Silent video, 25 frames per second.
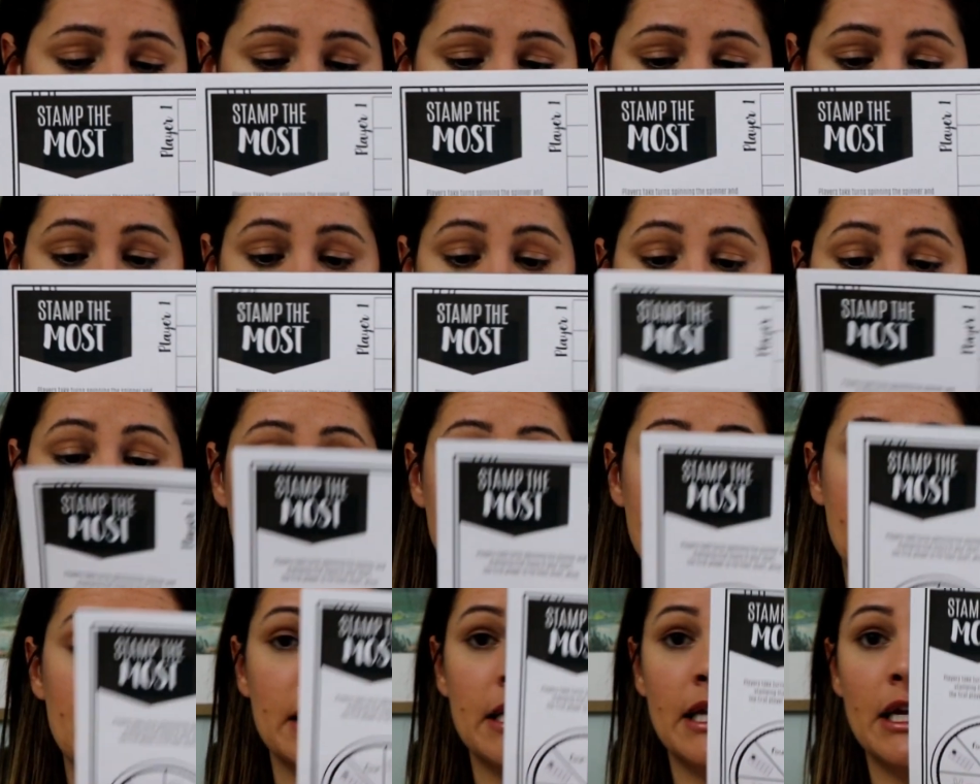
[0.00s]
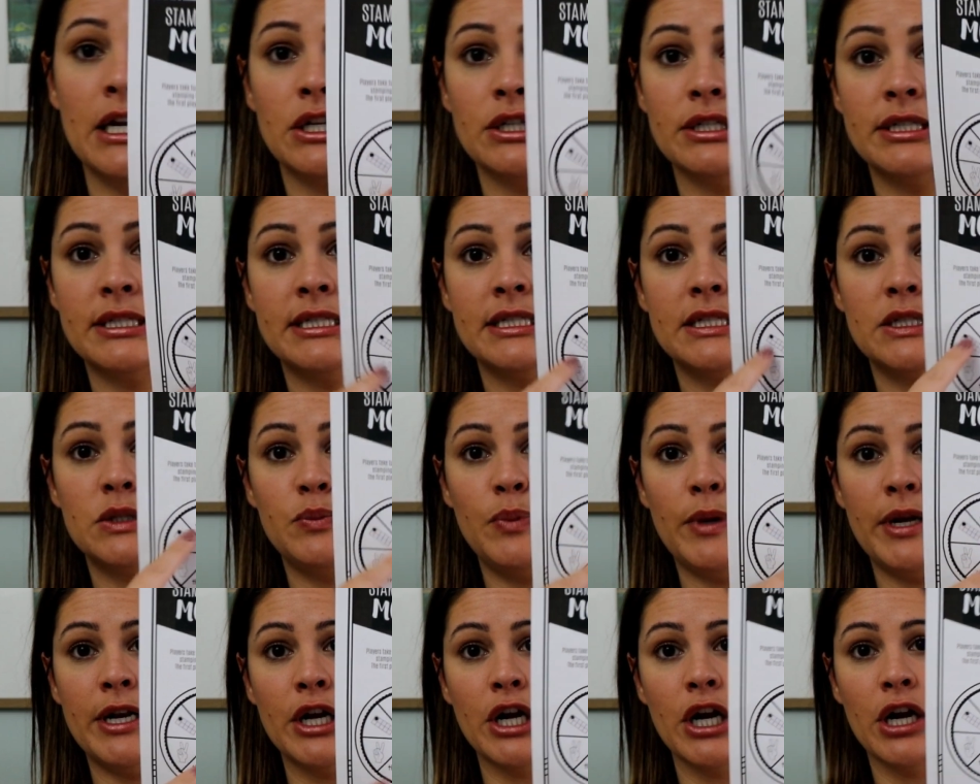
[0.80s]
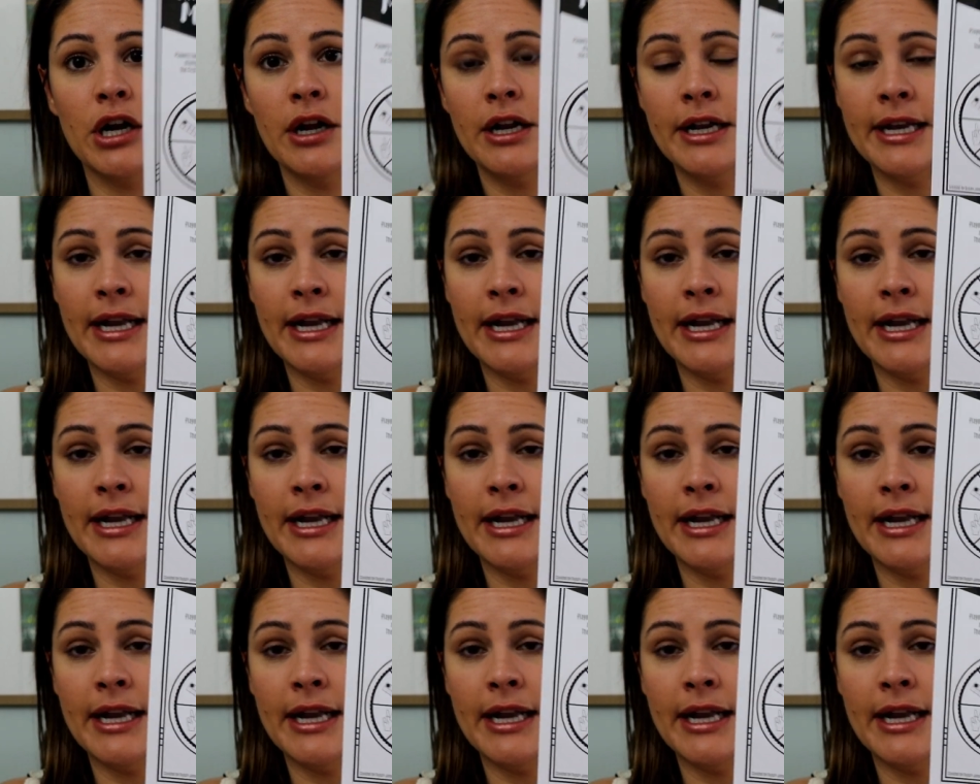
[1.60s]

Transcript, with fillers: and a little spinner.